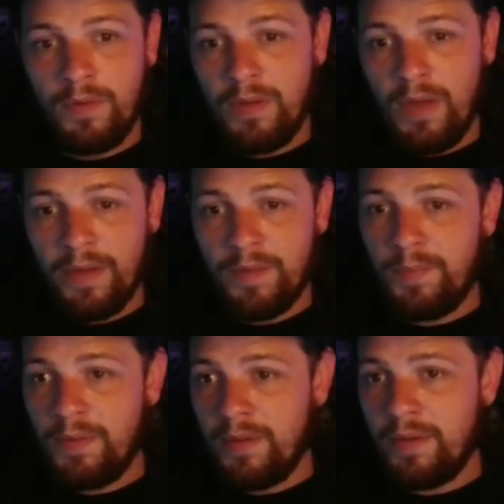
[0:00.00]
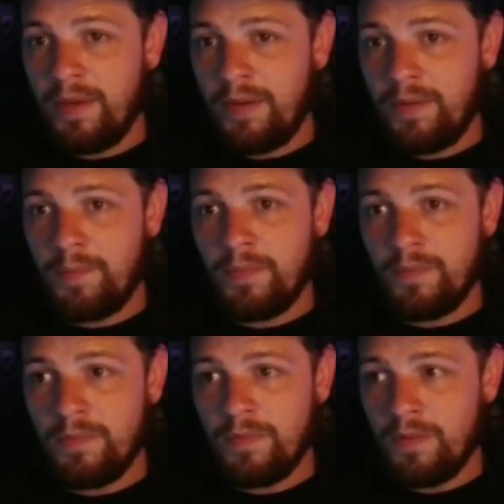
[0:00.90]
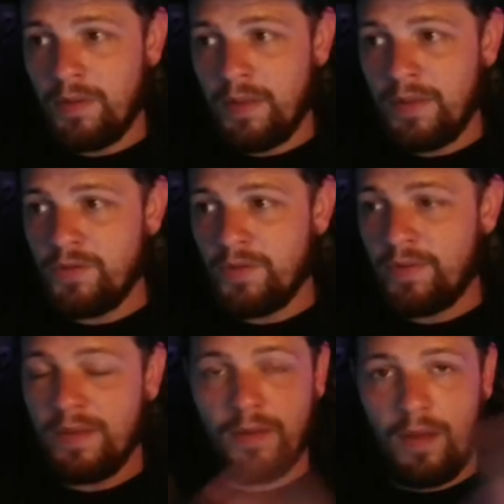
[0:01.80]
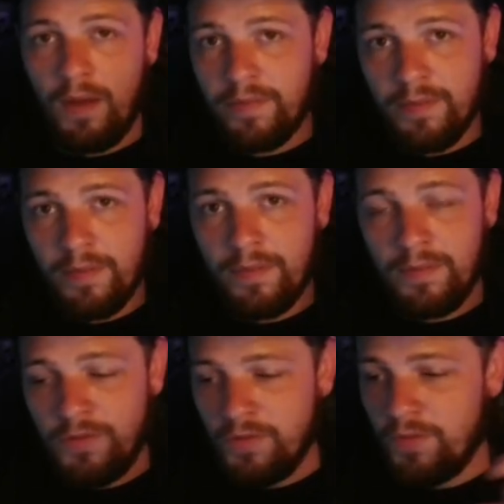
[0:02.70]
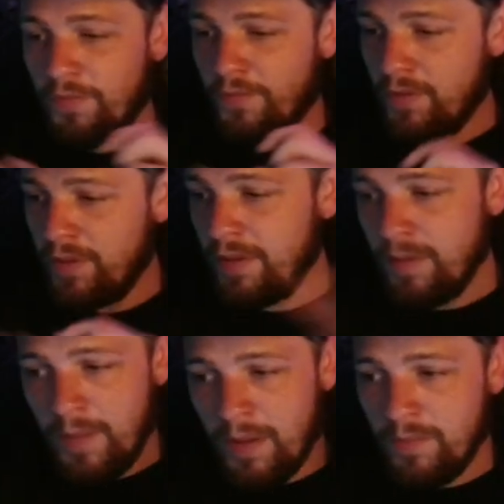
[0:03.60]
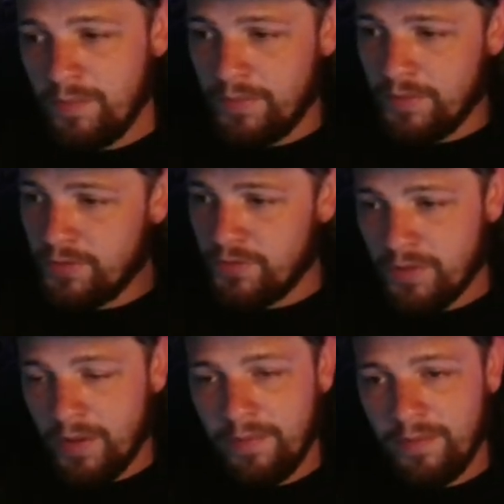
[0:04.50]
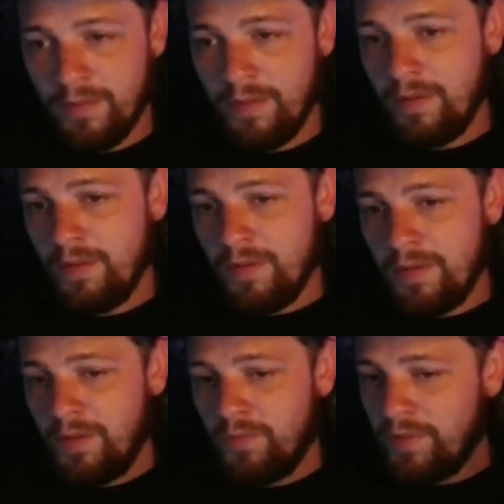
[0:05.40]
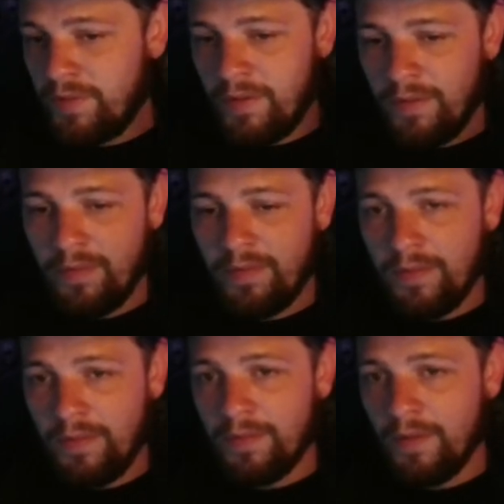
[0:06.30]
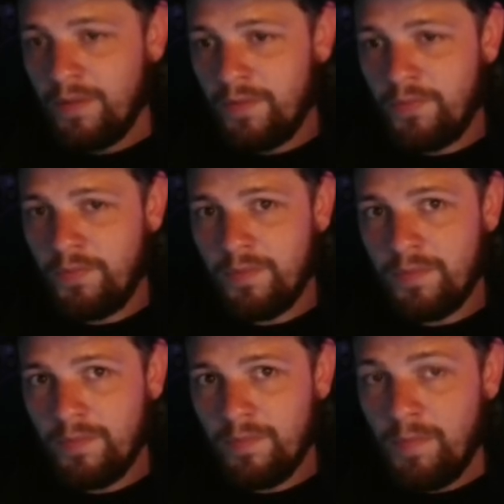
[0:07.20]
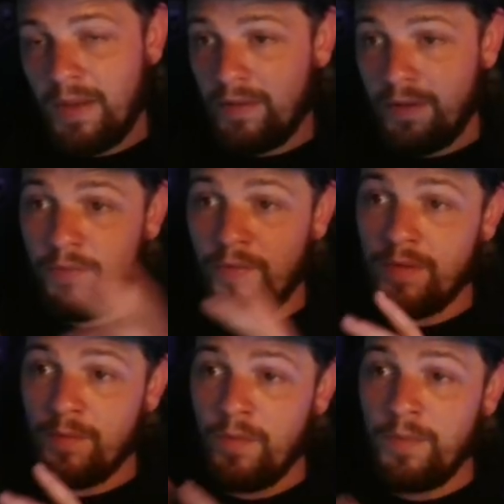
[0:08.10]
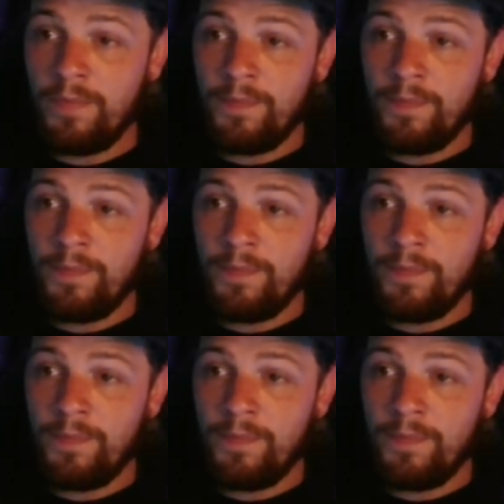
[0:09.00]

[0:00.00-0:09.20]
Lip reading: I can play a game and just get lost in it and just forget about the stress and ridiculousness of my life at the moment.